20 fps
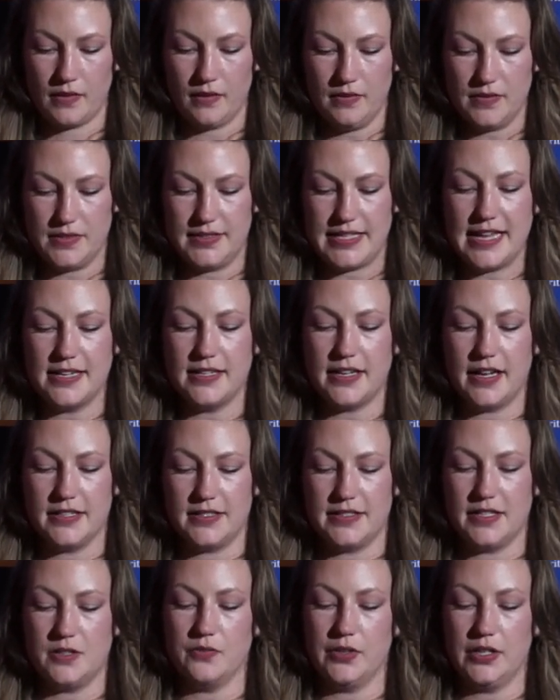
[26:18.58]
send
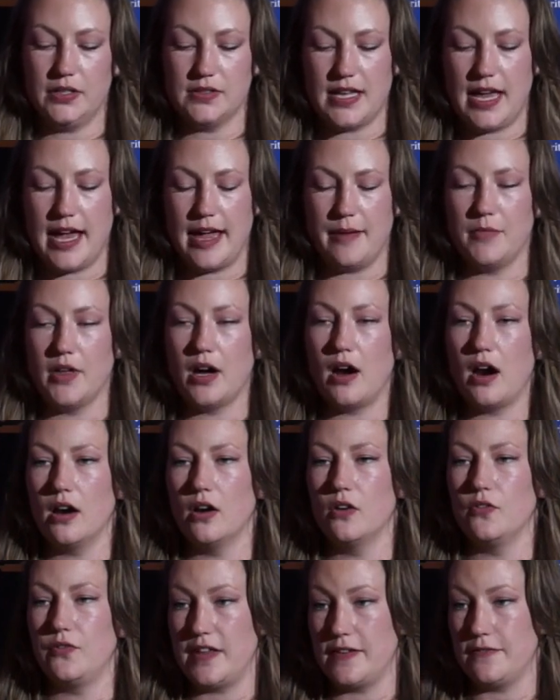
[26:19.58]
us in real time the
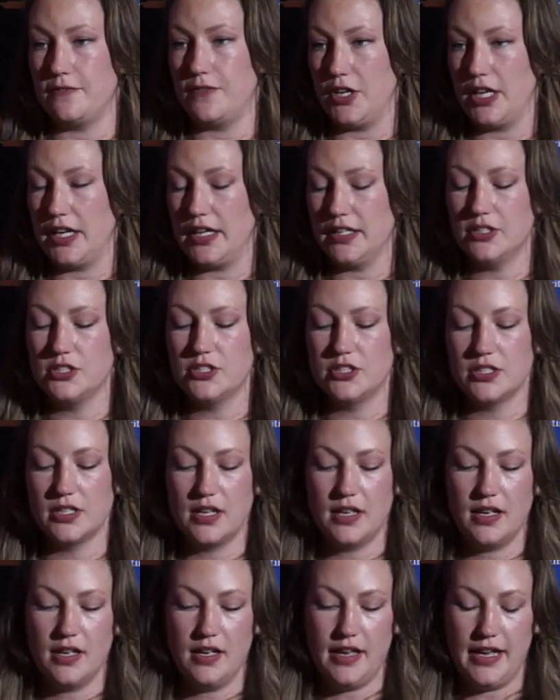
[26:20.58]
ROV footage,
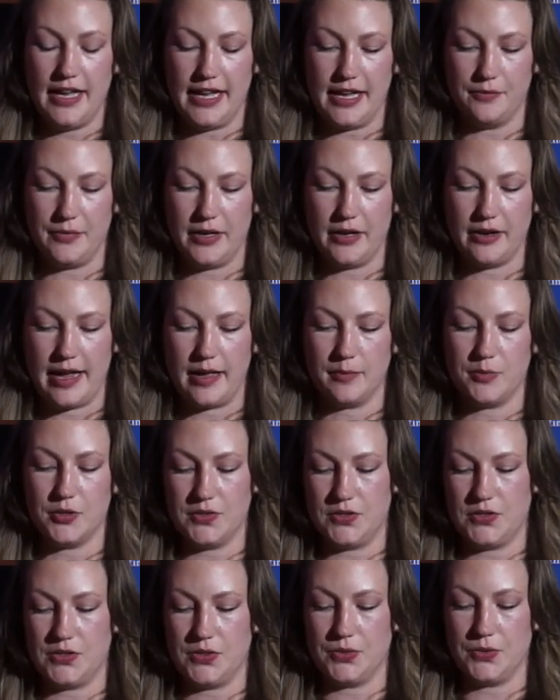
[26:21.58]
and we were able
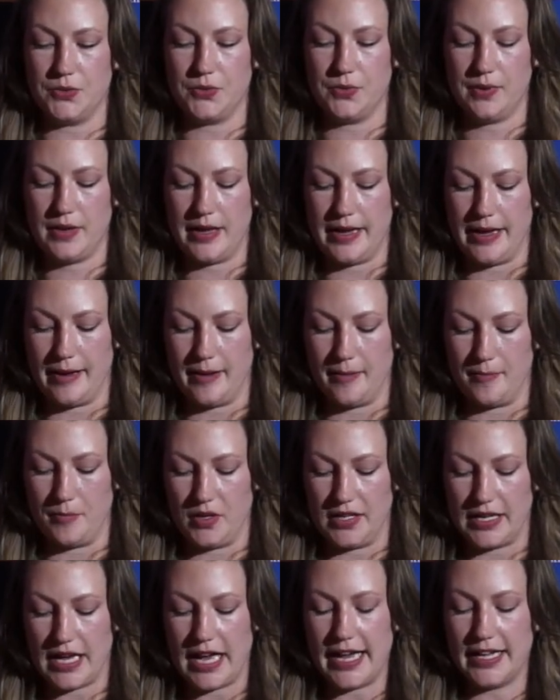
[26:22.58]
to
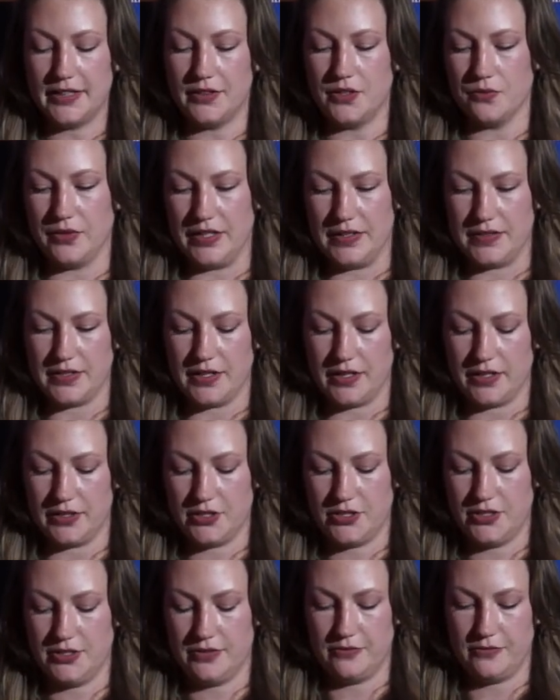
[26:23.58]
guide the
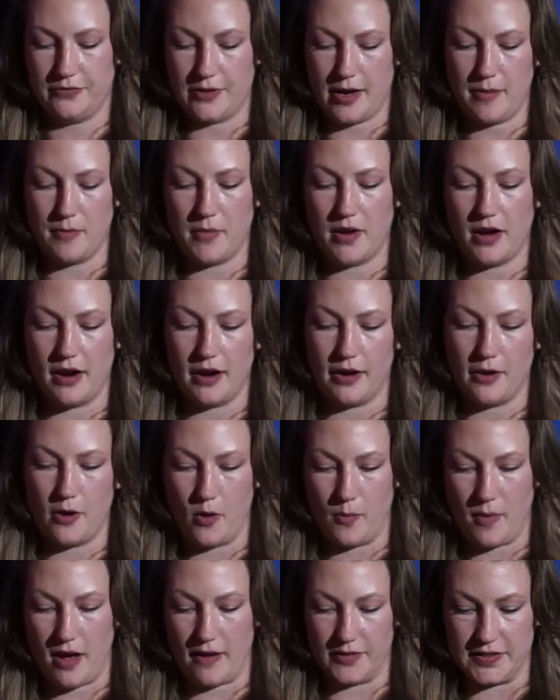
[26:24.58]
research from our
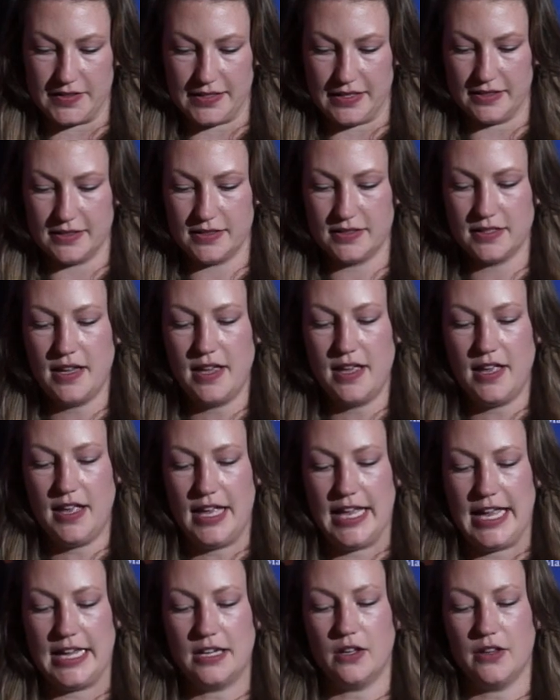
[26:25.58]
home offices.
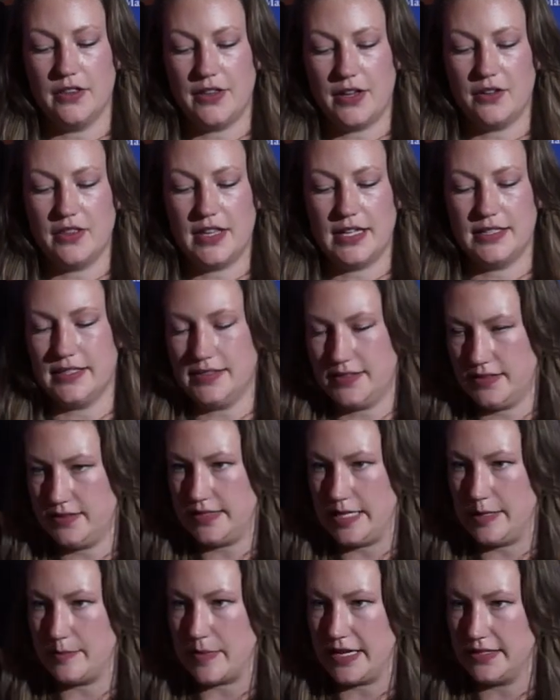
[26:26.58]
And although that doesn't
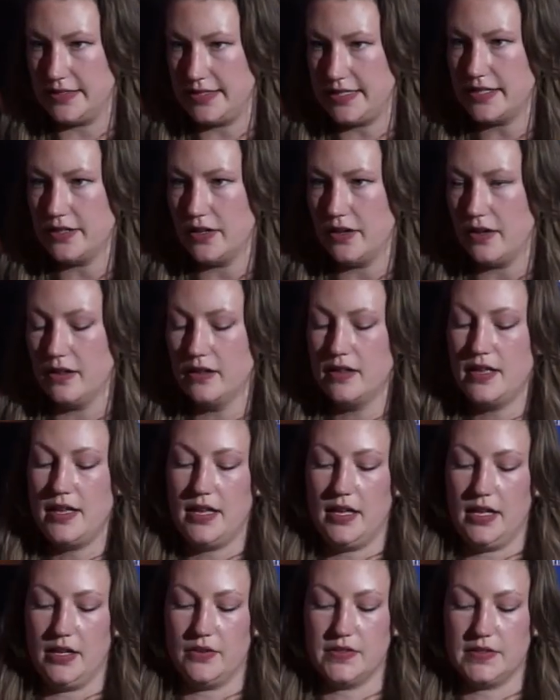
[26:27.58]
seem ideal,
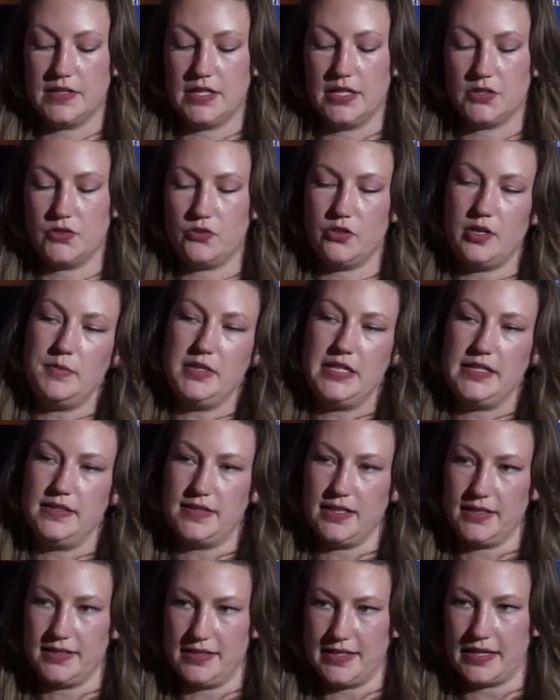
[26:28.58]
it was an extremely
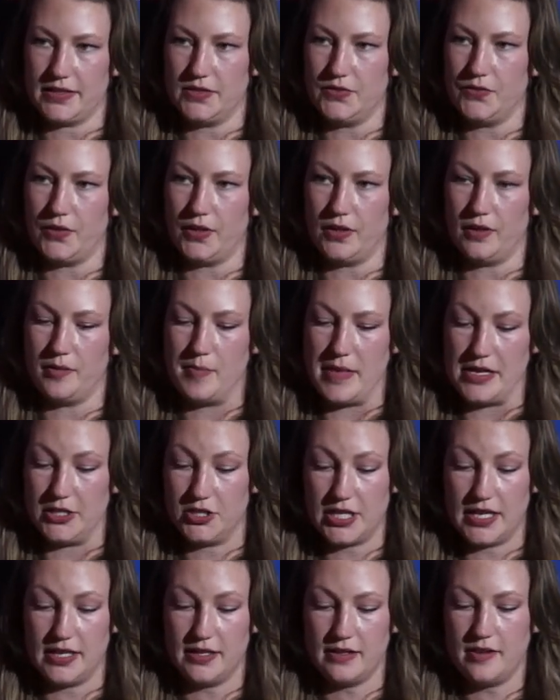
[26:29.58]
successful
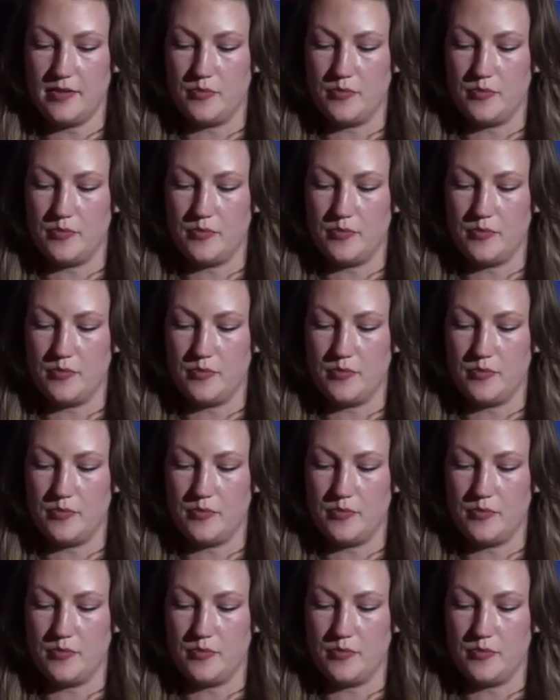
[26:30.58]
mission